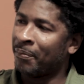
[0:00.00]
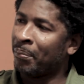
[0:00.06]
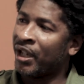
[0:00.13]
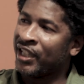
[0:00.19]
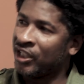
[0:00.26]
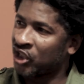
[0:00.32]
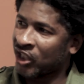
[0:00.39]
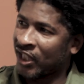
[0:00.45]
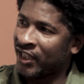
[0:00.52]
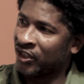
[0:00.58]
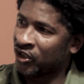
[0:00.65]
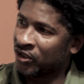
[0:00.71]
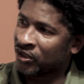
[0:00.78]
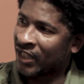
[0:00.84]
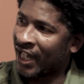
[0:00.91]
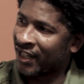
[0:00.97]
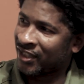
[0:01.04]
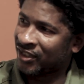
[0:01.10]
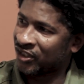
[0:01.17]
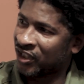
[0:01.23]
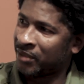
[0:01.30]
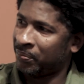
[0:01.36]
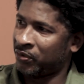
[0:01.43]
the money changers out of
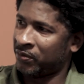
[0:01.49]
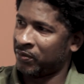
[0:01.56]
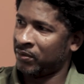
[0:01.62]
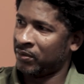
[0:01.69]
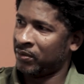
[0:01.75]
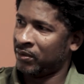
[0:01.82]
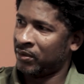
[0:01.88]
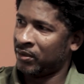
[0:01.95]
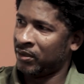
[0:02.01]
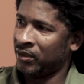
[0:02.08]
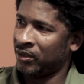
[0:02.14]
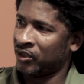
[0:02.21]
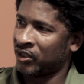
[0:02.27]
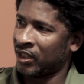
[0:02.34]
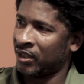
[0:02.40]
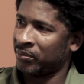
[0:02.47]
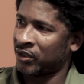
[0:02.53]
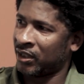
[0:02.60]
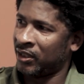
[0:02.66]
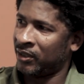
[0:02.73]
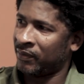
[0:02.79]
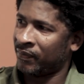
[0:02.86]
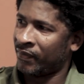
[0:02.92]
the temple. You understand what I'm saying?